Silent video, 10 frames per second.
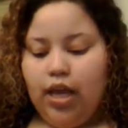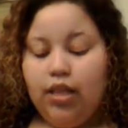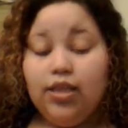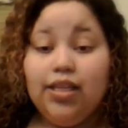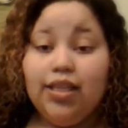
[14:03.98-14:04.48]

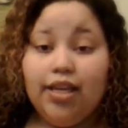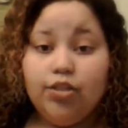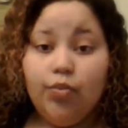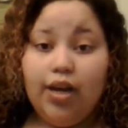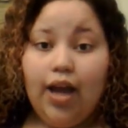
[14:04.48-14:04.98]
then that's
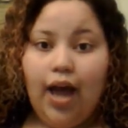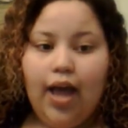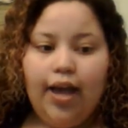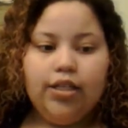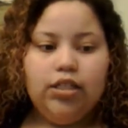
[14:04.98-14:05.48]
when
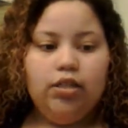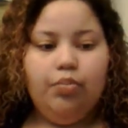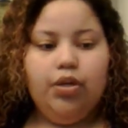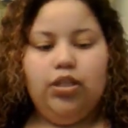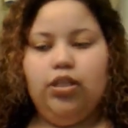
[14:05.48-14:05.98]
I actually
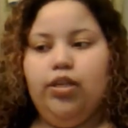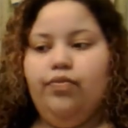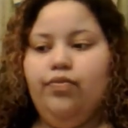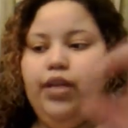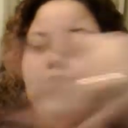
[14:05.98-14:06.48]
put the
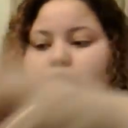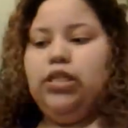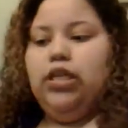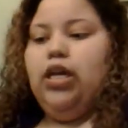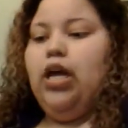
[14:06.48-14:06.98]

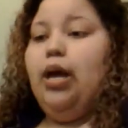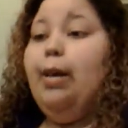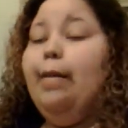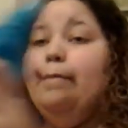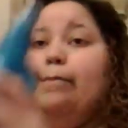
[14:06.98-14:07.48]
finishing
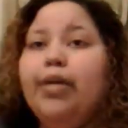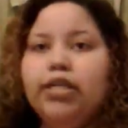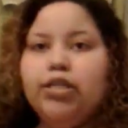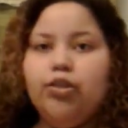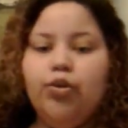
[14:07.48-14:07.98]

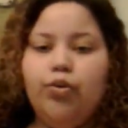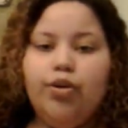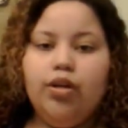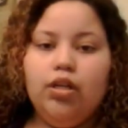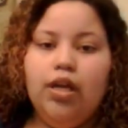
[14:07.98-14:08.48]
mist
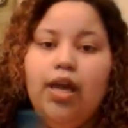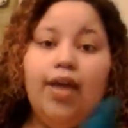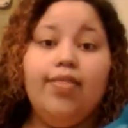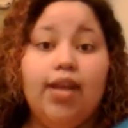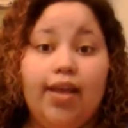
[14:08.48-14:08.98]
on,
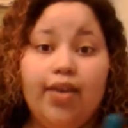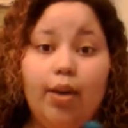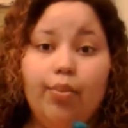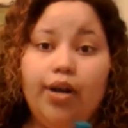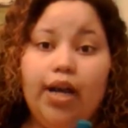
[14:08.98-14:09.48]
and then at
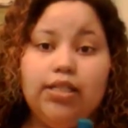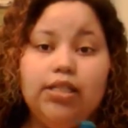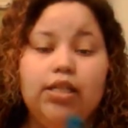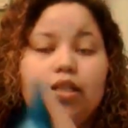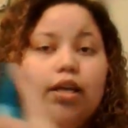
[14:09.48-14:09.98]
that point I just
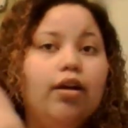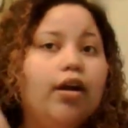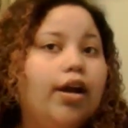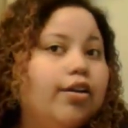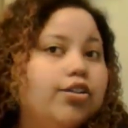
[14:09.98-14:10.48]
let the hair
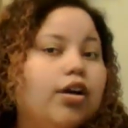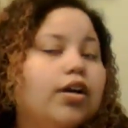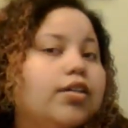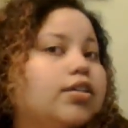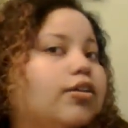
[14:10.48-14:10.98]
air dry.
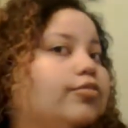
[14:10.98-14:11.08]
So